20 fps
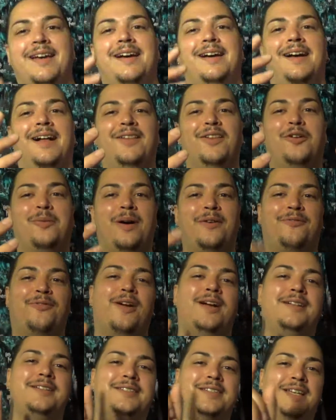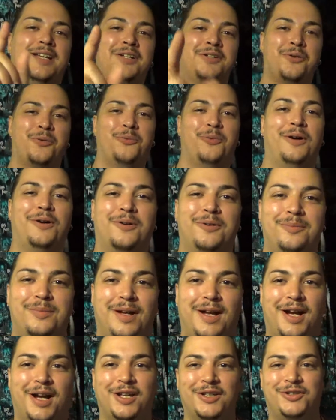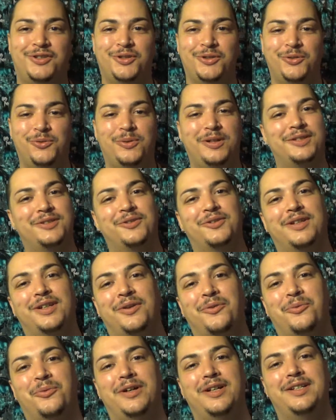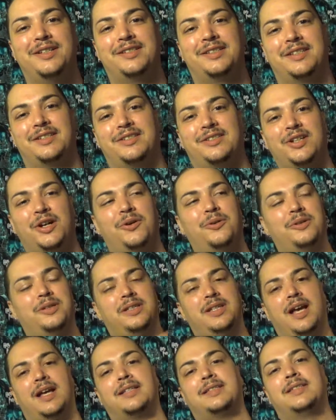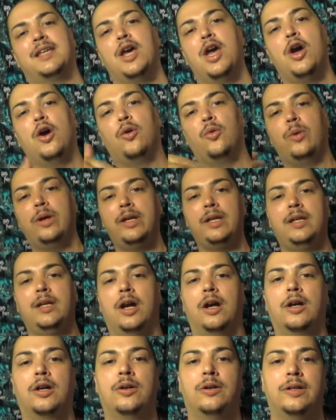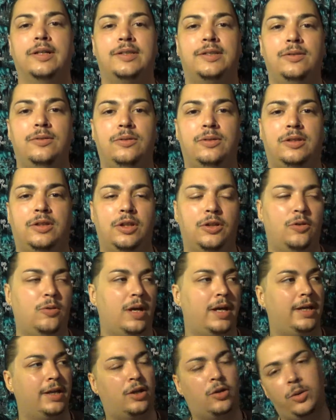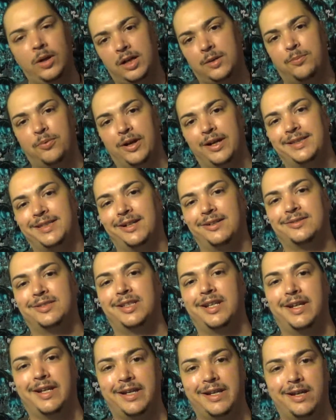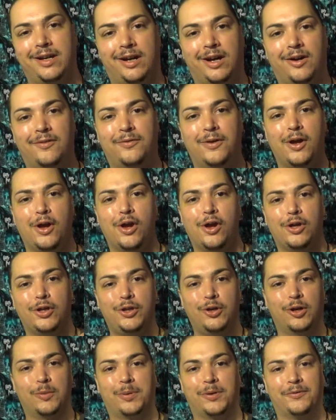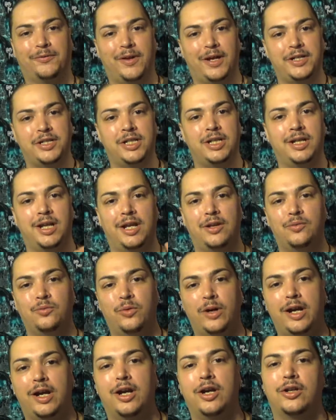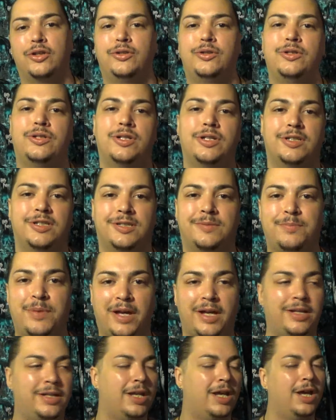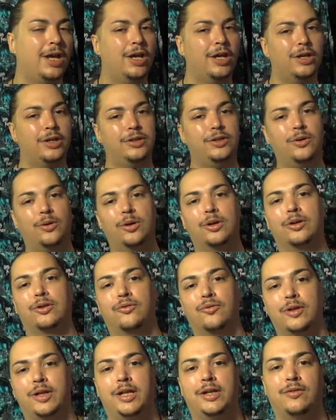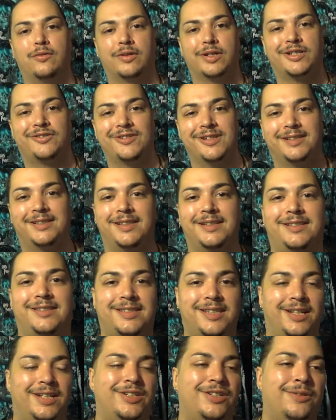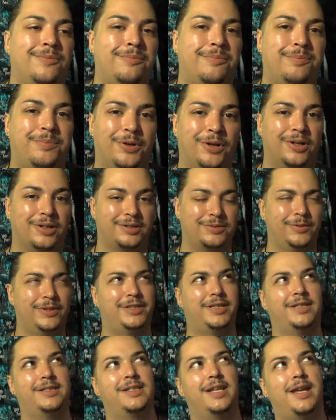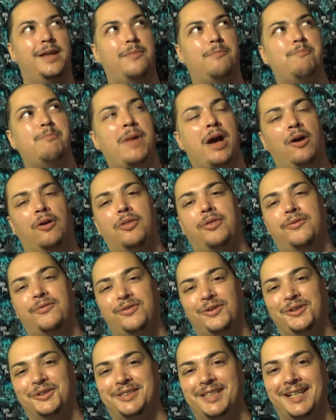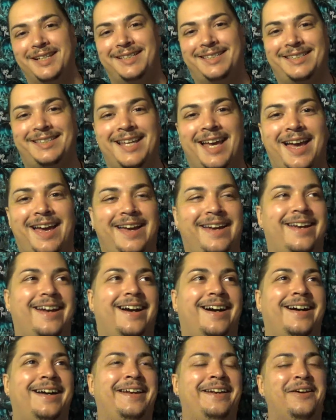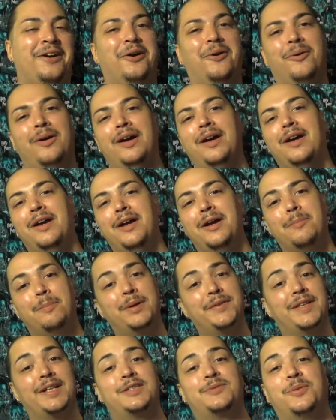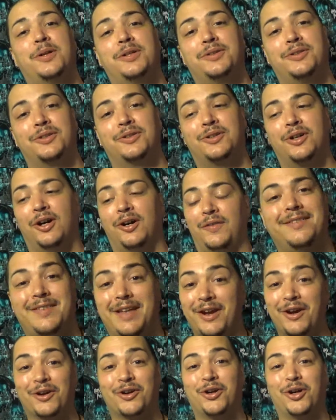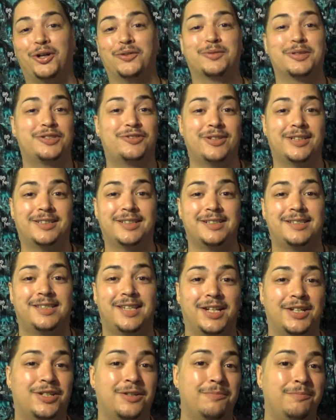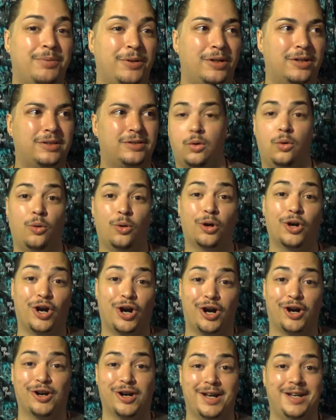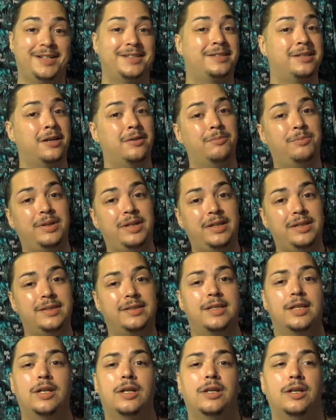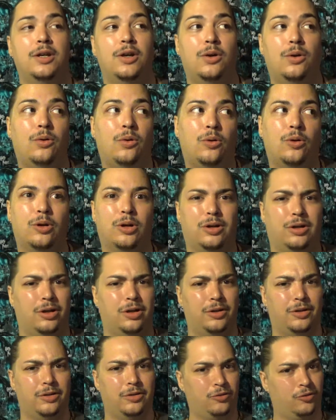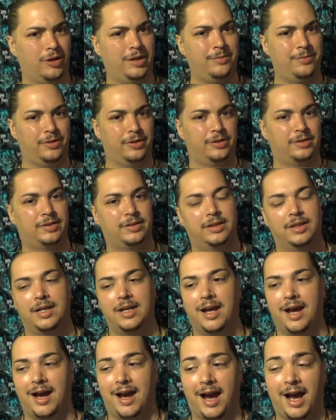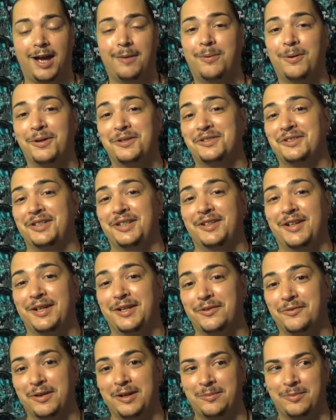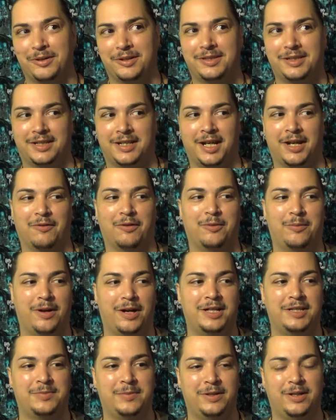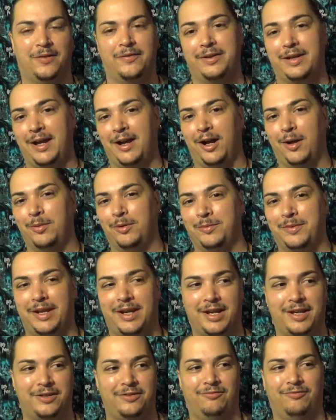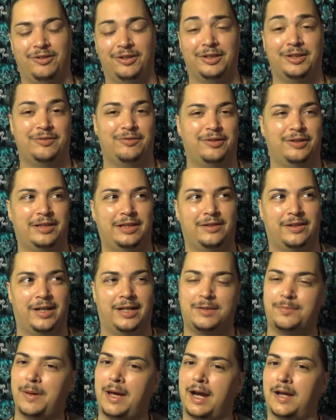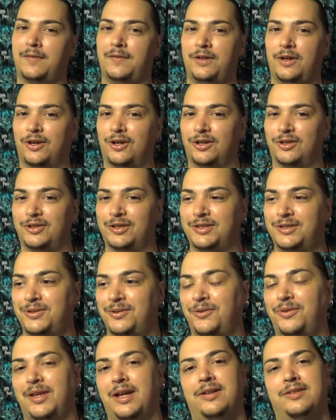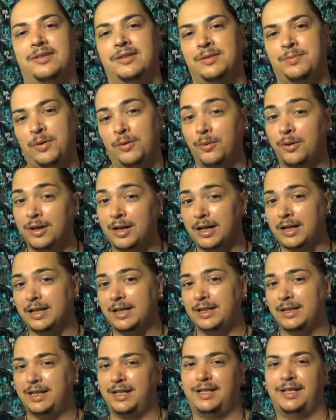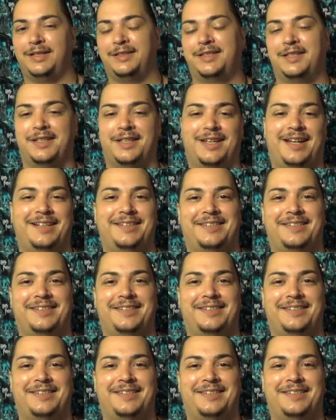Hello my friends, and welcome back to Wizarding Wiz. So yes, we are going to do a quick breakdown today of your profession and where you should spend your green restricted section books, which is a mouthful to say, I know, but that's what they're called. They are called restricted section books, or RSBs, or green books. I personally like green books. It kind of reminds me of an album that I really liked back in the early 2000s, but we're not going to get into that